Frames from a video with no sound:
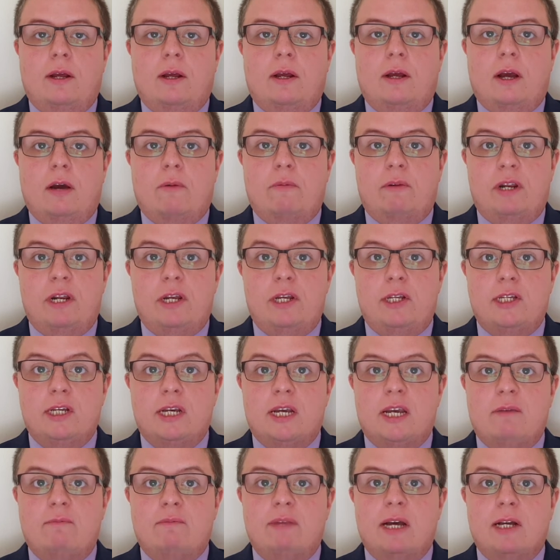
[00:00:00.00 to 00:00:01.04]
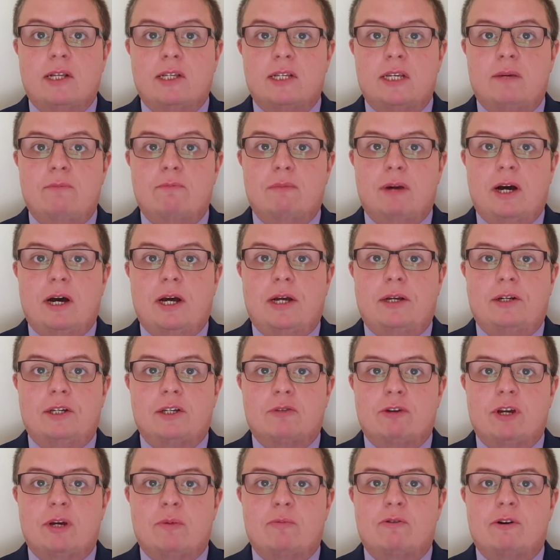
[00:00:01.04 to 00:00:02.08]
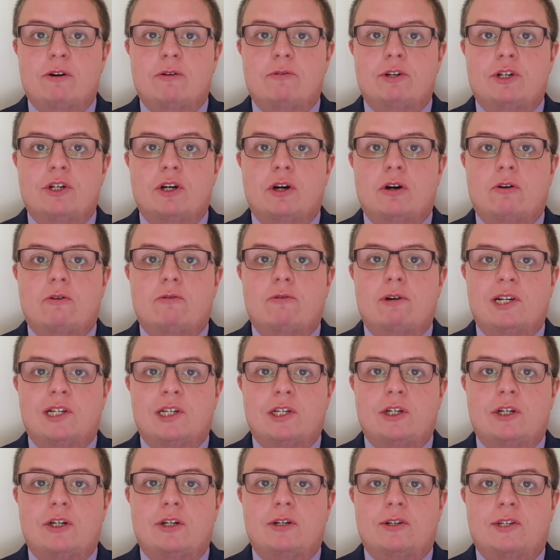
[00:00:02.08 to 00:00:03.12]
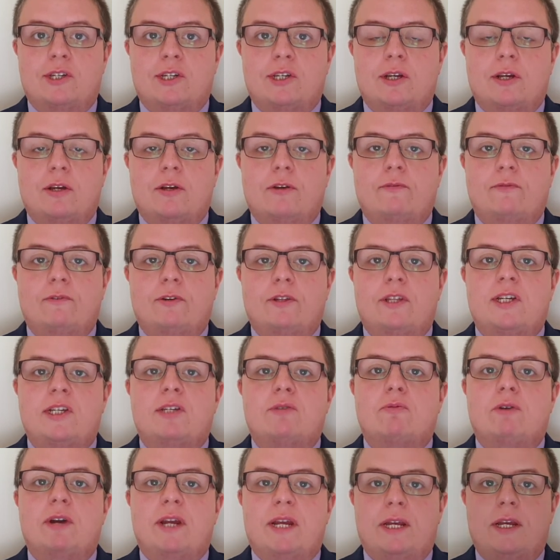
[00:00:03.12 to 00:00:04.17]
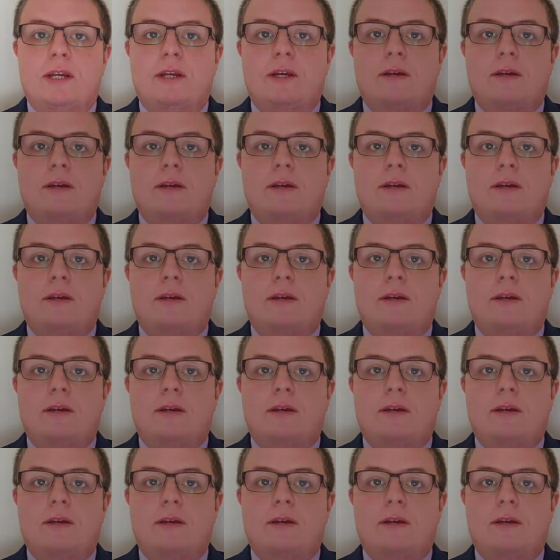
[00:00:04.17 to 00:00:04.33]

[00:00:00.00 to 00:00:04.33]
And we need to keep that in mind as we approach our questions for this week.